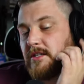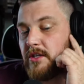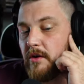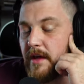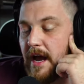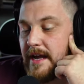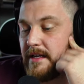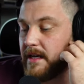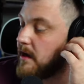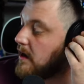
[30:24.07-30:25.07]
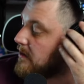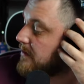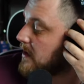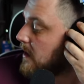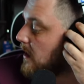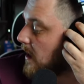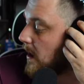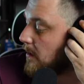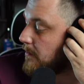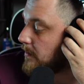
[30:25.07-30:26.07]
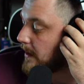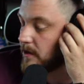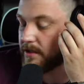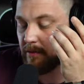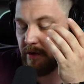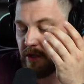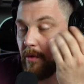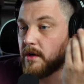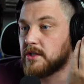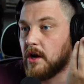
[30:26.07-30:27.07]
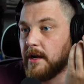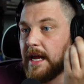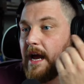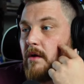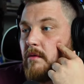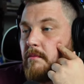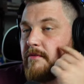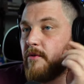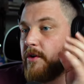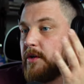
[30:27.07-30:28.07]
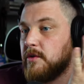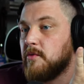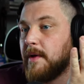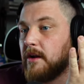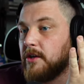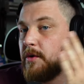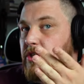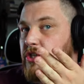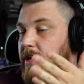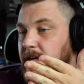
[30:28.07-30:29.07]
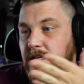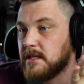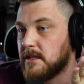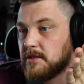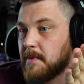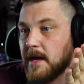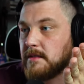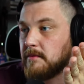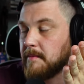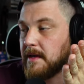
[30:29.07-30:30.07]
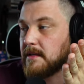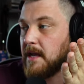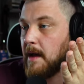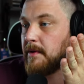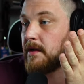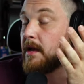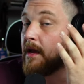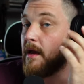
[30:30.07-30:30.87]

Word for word: So the idea of, um, like you said, when you were starting out, before you knew better, you were just trying to eat as little as possible to make this happen.